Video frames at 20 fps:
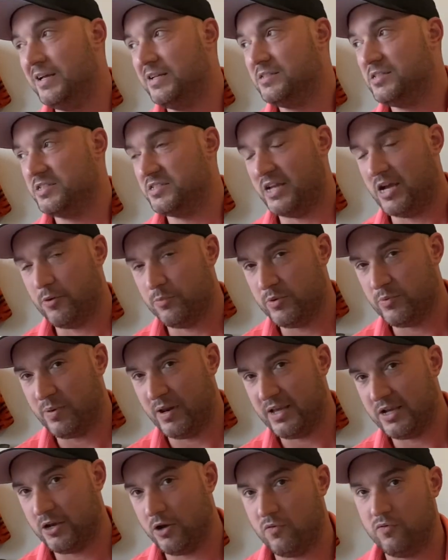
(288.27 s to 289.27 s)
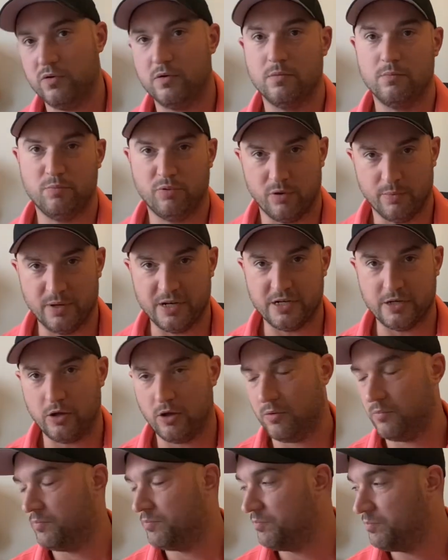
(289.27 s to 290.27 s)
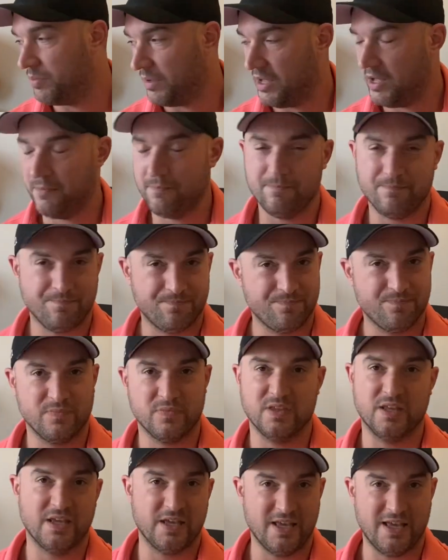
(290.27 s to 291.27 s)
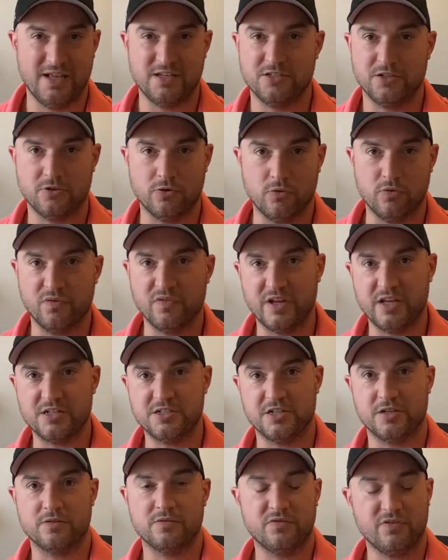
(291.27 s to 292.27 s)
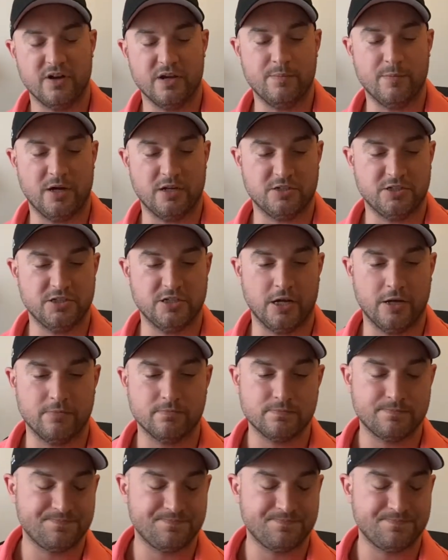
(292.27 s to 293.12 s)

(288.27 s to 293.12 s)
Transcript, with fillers: Does it help you play golf? Probably not, but it's a cool feature and very much, you know,